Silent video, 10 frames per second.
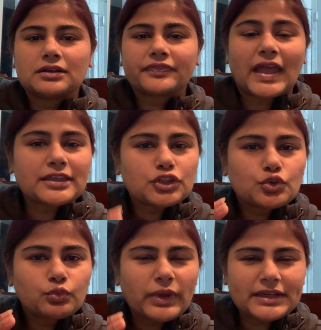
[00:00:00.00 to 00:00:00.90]
thank
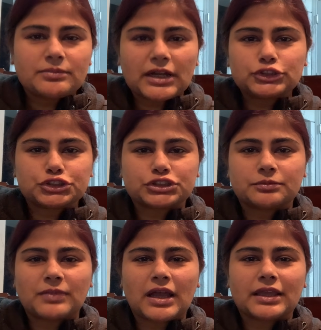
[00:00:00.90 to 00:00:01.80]
you very much
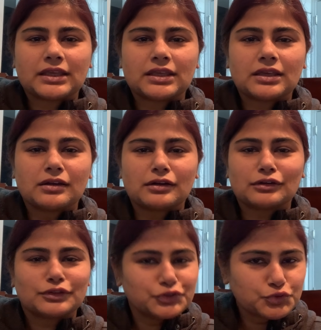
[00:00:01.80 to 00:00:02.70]
my
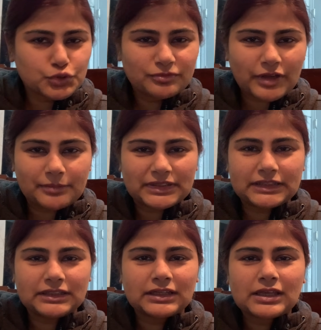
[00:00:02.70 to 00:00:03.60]
uh, youtube
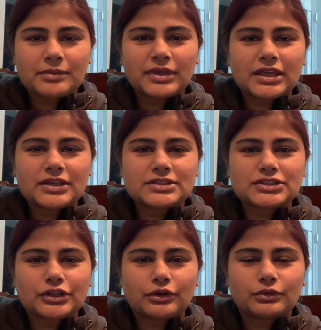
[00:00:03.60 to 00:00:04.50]
family because
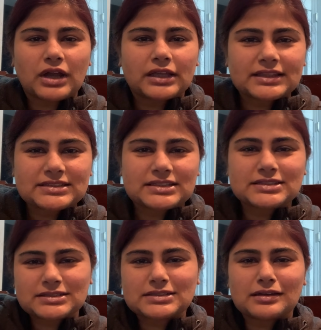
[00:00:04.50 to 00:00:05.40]
you know uh, this
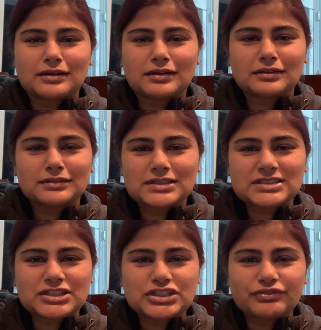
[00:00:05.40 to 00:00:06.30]
is uh, this
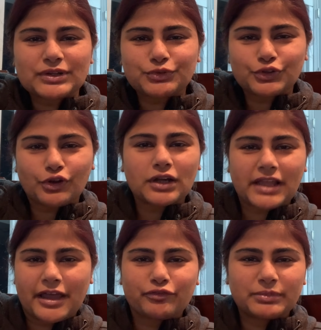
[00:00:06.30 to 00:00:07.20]
achievement would not
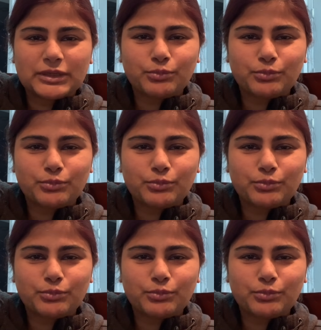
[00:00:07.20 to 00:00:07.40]
have been